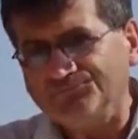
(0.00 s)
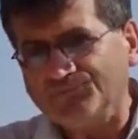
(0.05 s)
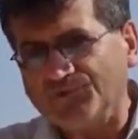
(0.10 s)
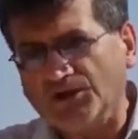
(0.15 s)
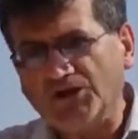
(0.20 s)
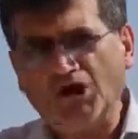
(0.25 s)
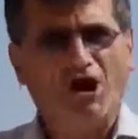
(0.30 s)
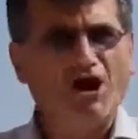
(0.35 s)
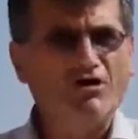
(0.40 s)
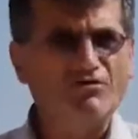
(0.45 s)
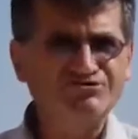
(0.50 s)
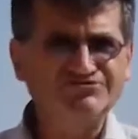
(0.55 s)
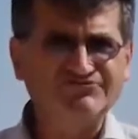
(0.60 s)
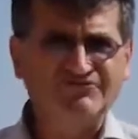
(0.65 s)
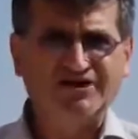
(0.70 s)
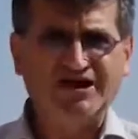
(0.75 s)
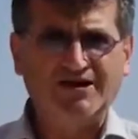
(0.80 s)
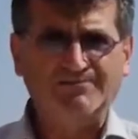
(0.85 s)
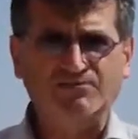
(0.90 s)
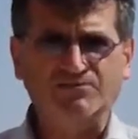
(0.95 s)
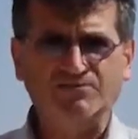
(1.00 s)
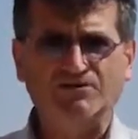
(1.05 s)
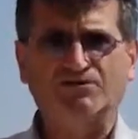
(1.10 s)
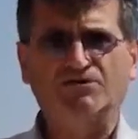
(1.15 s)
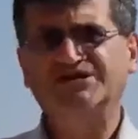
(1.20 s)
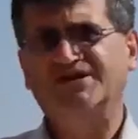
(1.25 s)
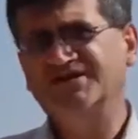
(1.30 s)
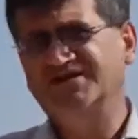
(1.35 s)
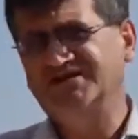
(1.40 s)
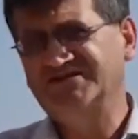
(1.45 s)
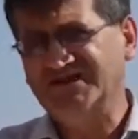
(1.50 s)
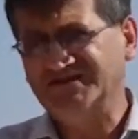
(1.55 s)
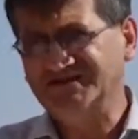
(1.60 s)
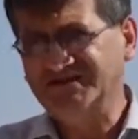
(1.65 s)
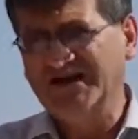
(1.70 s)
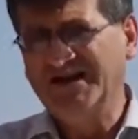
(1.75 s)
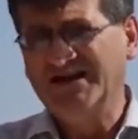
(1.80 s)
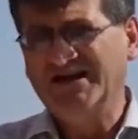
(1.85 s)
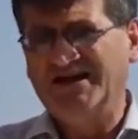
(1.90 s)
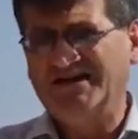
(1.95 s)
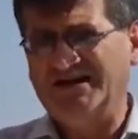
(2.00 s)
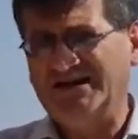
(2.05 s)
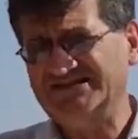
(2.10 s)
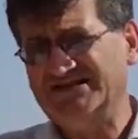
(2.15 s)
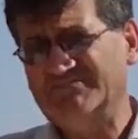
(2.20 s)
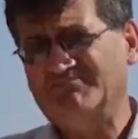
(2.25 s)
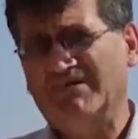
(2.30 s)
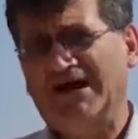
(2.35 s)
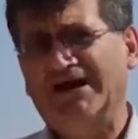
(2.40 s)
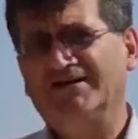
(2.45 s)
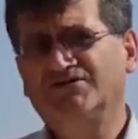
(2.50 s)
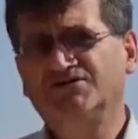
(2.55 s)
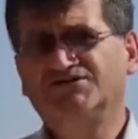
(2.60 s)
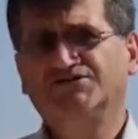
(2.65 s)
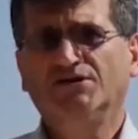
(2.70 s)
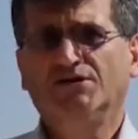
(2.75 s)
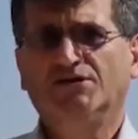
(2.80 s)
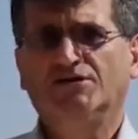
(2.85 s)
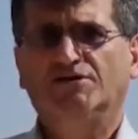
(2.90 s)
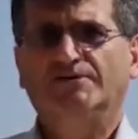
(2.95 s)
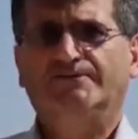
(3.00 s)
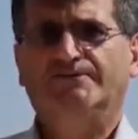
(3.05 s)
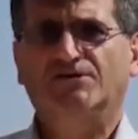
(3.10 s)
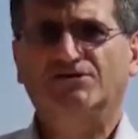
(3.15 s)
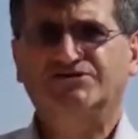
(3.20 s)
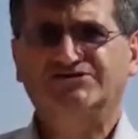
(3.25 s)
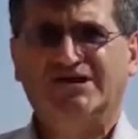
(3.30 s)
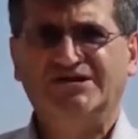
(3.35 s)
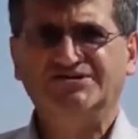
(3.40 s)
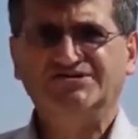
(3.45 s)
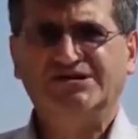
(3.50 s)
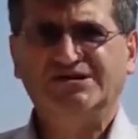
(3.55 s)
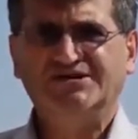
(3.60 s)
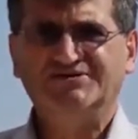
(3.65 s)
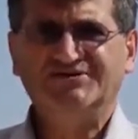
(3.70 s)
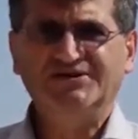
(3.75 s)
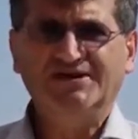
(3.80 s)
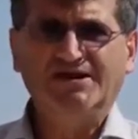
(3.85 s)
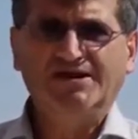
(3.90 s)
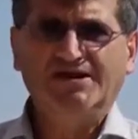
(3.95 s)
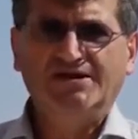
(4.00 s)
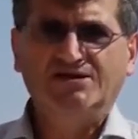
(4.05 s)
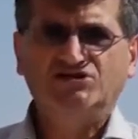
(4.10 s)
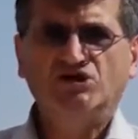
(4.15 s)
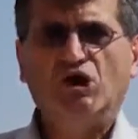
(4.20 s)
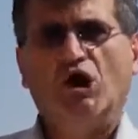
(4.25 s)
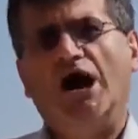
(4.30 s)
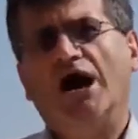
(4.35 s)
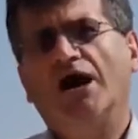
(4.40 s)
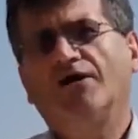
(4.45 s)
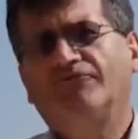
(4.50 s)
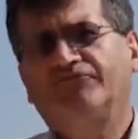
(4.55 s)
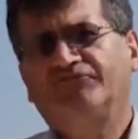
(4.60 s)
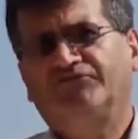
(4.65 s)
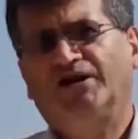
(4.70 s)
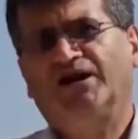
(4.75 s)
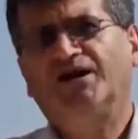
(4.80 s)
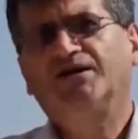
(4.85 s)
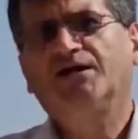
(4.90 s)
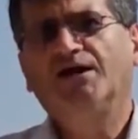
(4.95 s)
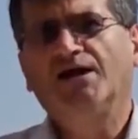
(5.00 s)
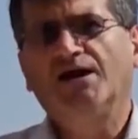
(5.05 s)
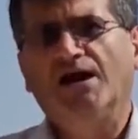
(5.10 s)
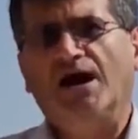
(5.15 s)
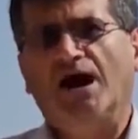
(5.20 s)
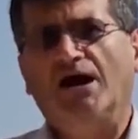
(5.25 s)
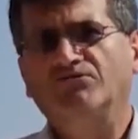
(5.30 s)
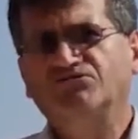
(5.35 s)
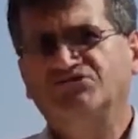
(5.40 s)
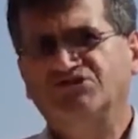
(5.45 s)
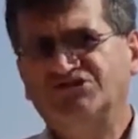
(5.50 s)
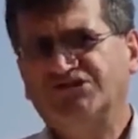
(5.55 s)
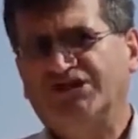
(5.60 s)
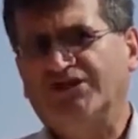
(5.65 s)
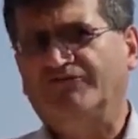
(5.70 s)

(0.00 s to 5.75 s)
no, I wasn't very happy with the roads. I think that's a minus for Los Angeles. So out of 10, I would just